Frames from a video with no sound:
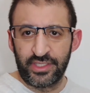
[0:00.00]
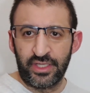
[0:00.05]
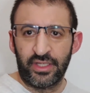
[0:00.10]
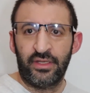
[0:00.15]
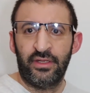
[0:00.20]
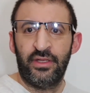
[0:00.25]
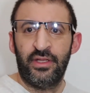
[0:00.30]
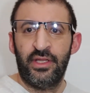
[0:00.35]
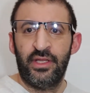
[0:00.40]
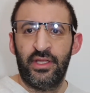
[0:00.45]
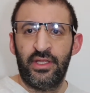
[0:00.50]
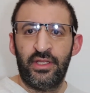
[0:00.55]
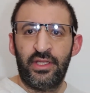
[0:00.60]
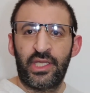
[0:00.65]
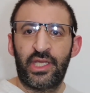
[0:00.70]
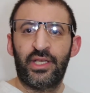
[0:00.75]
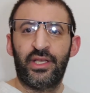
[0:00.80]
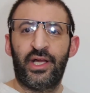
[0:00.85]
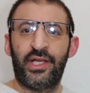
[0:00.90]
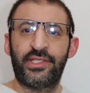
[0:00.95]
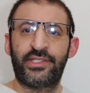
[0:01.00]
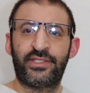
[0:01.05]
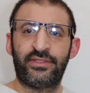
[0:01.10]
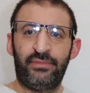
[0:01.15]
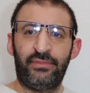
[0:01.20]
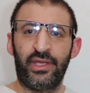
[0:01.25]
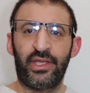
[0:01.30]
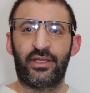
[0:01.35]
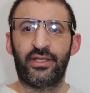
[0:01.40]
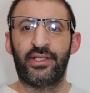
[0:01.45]
class here.
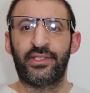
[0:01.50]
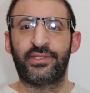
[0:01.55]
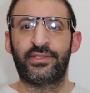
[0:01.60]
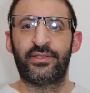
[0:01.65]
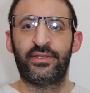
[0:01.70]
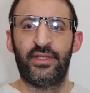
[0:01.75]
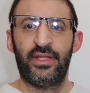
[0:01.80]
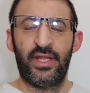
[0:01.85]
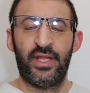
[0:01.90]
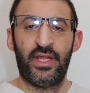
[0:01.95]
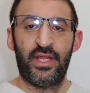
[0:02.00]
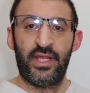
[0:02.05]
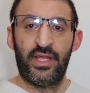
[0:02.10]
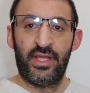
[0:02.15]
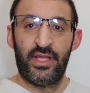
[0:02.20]
Class, my class.